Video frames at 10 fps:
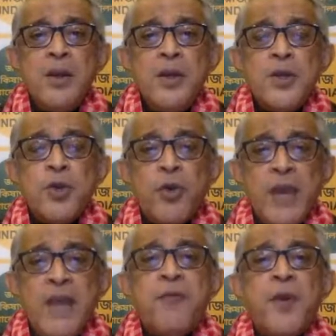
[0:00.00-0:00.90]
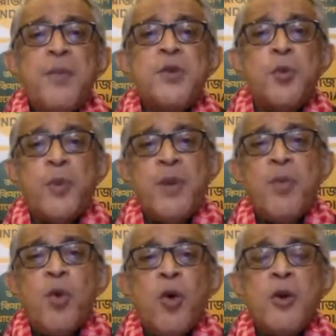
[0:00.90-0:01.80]
So relief from the Supreme
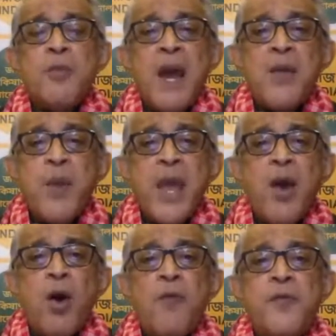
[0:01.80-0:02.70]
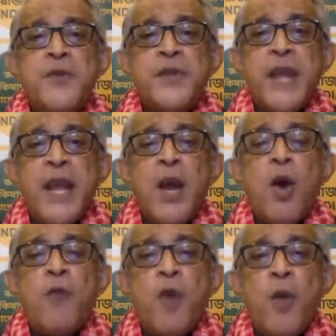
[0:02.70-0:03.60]
Court by way of stay
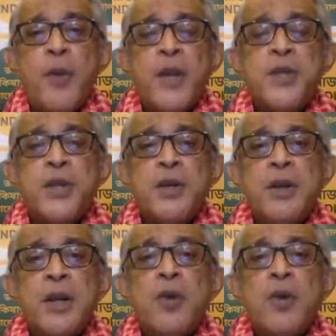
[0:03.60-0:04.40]
of operation